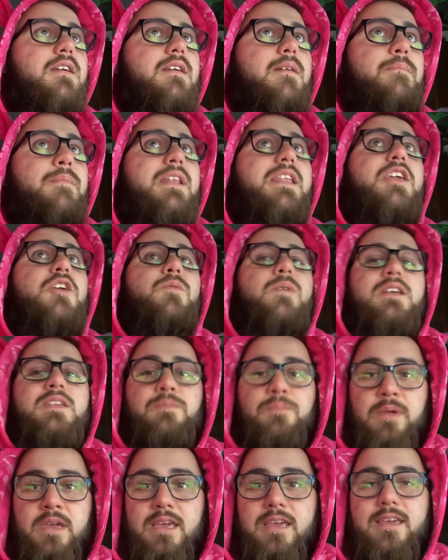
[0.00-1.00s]
mini
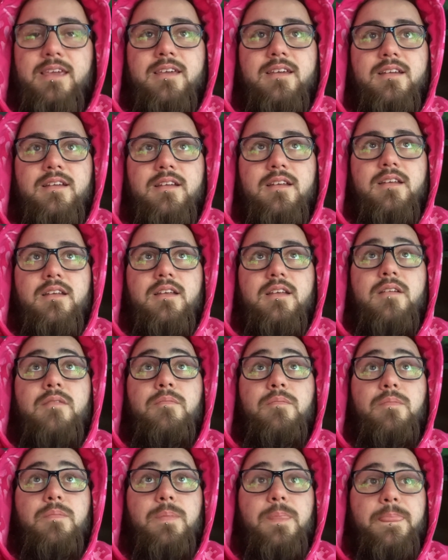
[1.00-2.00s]
USB
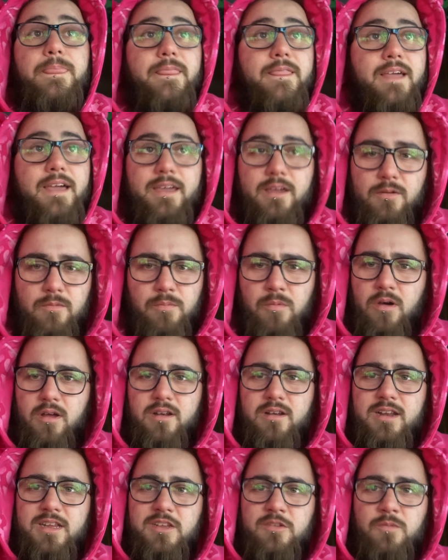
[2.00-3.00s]
like
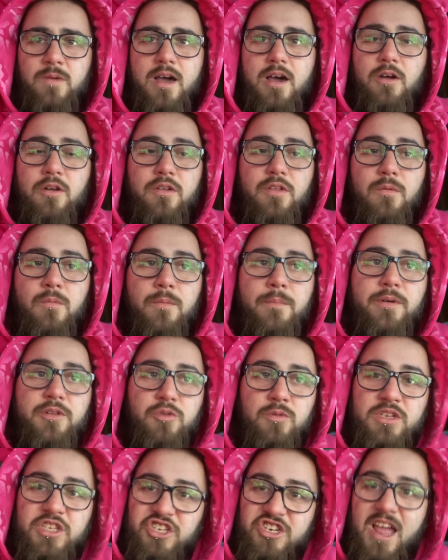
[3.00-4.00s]
one as well, but
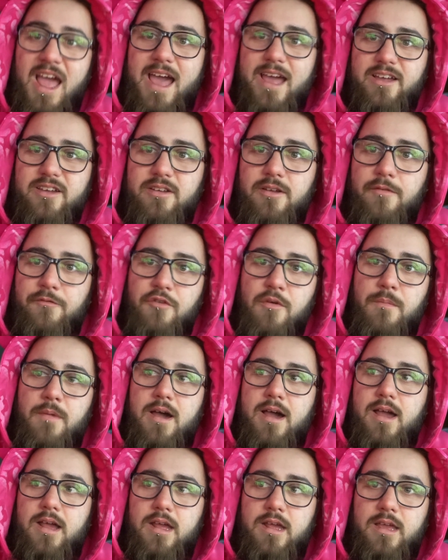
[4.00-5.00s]
to a jack for
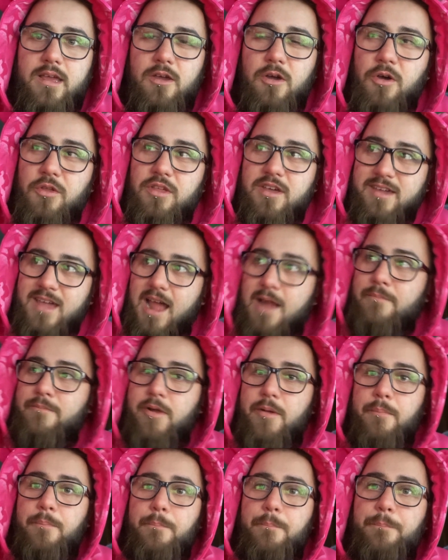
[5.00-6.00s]
my other
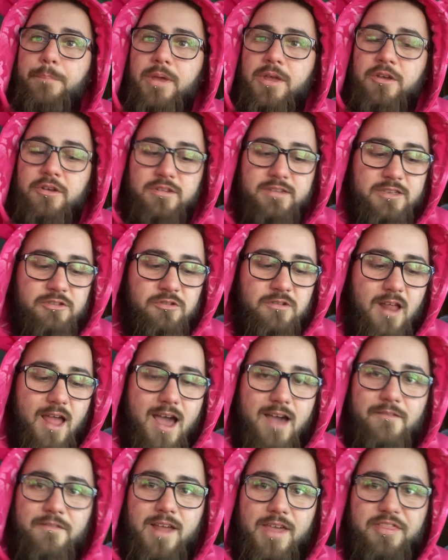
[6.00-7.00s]
camera, because it doesn't
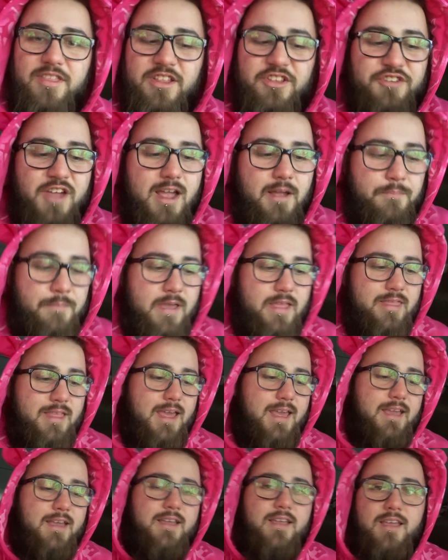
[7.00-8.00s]
have like the jack bit
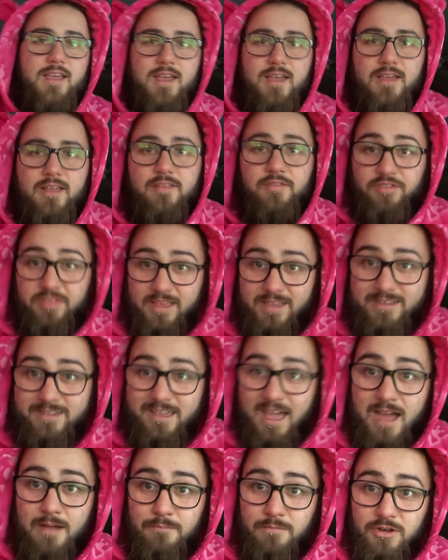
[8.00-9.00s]
like this
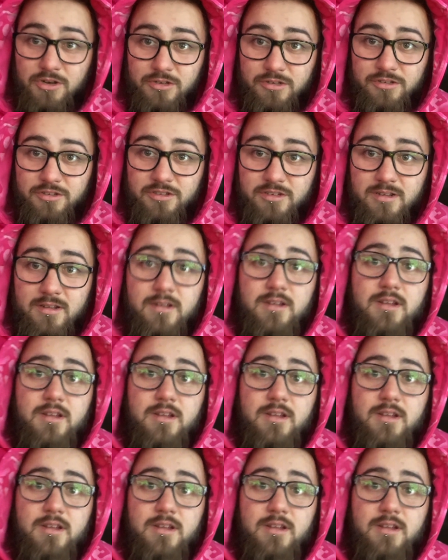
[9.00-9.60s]
camera does.